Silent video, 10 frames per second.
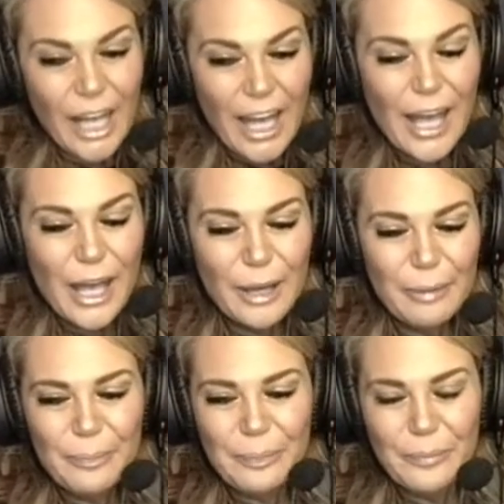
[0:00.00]

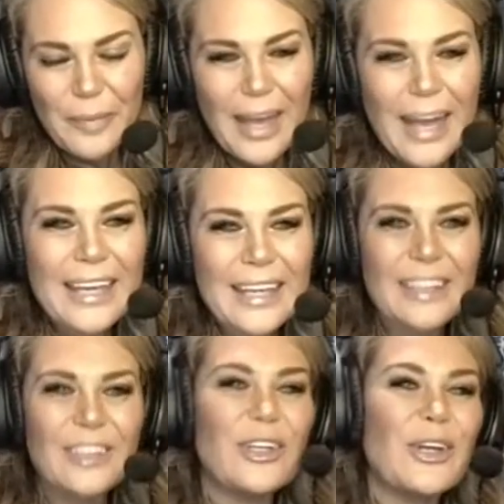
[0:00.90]

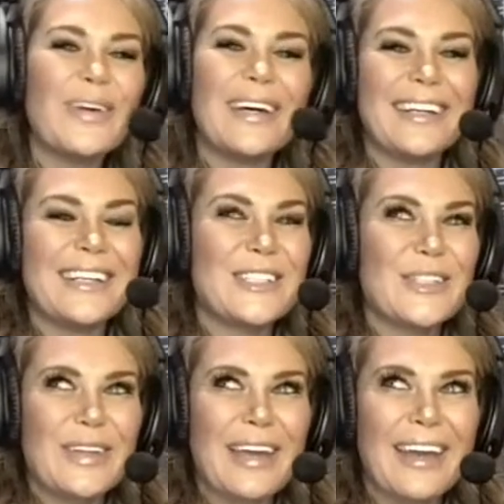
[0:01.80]
You know what? It's
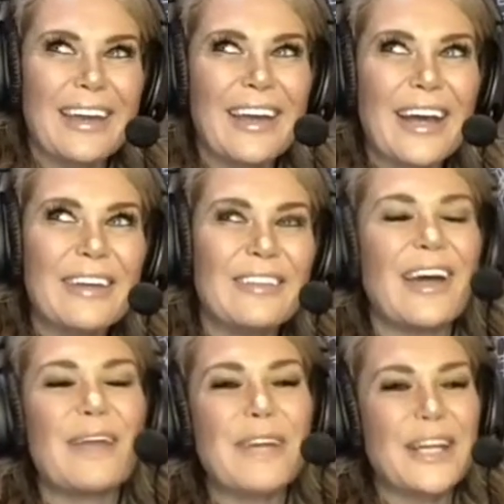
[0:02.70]
okay.
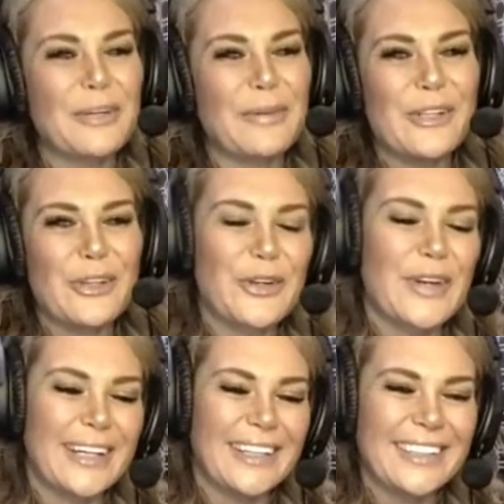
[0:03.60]
I'm not going to run your
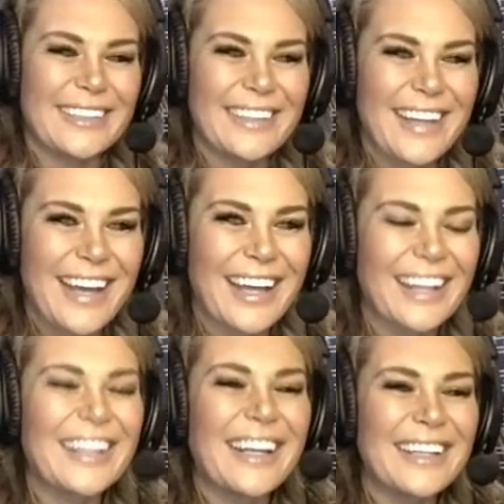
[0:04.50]
credit.
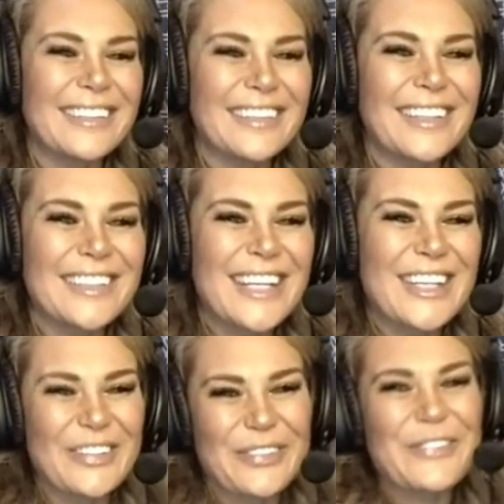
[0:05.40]
I'll
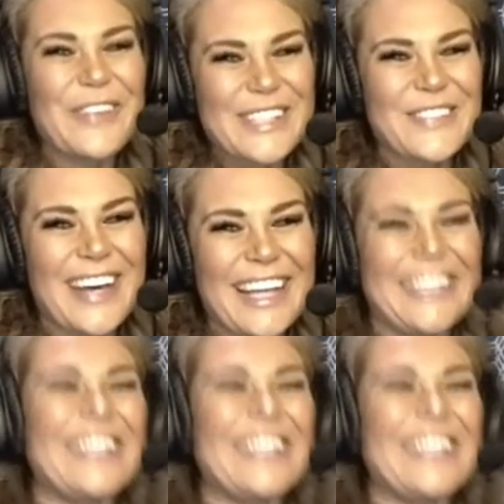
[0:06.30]
take you for face value.